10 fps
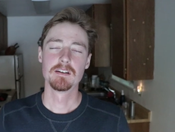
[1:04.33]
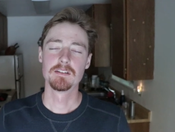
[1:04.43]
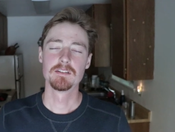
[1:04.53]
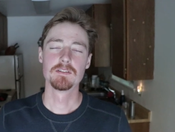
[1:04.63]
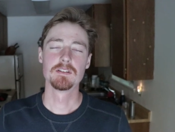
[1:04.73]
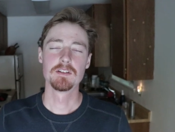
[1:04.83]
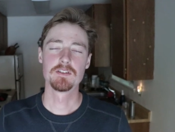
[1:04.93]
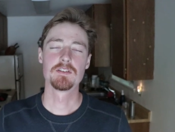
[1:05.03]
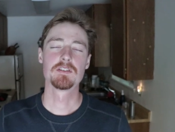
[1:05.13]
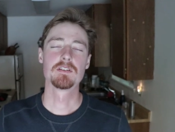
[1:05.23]
a
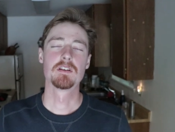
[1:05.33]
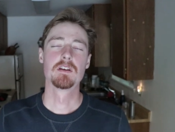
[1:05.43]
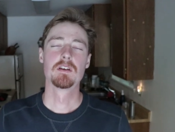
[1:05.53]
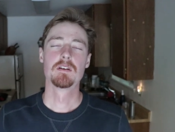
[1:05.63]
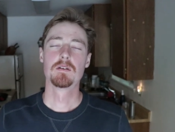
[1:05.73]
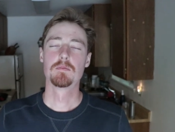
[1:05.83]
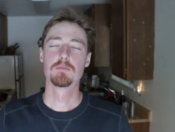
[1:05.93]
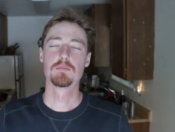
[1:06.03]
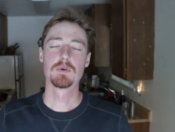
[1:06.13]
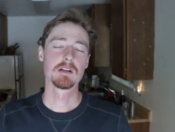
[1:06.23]
delicious
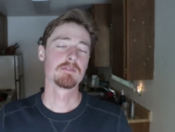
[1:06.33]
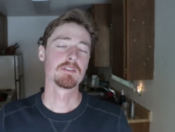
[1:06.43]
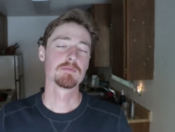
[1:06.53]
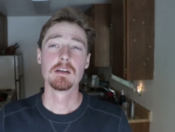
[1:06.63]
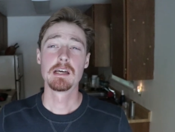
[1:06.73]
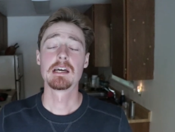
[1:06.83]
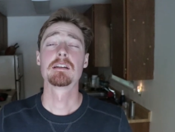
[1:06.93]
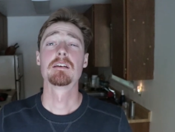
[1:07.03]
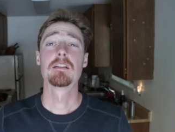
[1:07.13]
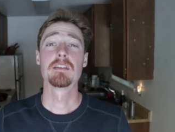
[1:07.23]
breakfast at
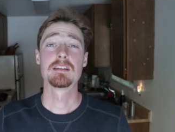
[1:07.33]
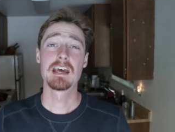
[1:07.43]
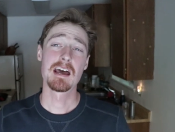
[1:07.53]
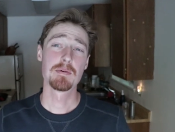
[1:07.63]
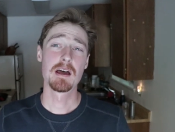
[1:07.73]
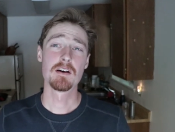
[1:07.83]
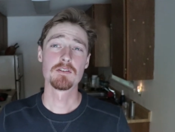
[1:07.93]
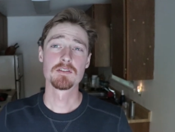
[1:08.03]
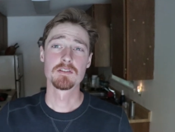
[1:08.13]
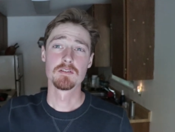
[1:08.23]
the tap
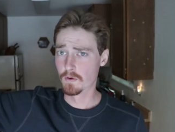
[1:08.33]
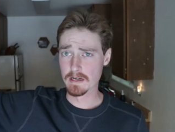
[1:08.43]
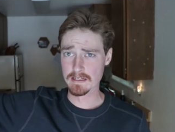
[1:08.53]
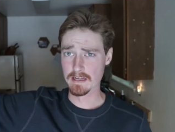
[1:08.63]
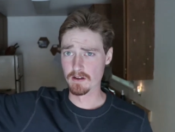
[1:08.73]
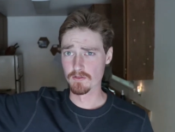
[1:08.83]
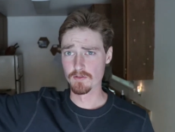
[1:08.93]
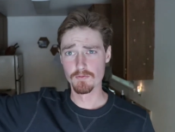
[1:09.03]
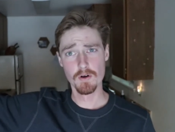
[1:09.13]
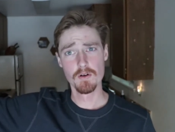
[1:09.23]
house right down
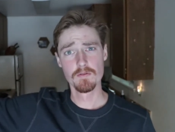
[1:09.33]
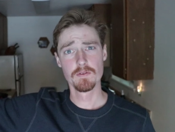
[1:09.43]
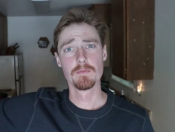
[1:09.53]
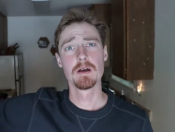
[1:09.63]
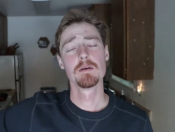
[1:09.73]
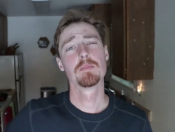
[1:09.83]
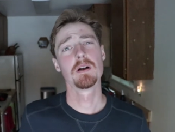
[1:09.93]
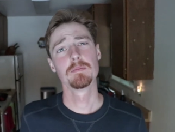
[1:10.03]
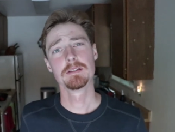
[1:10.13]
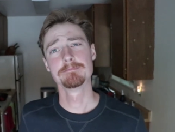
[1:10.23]
the road from my
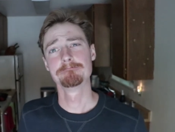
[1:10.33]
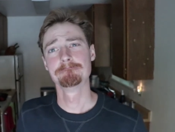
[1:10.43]
apartment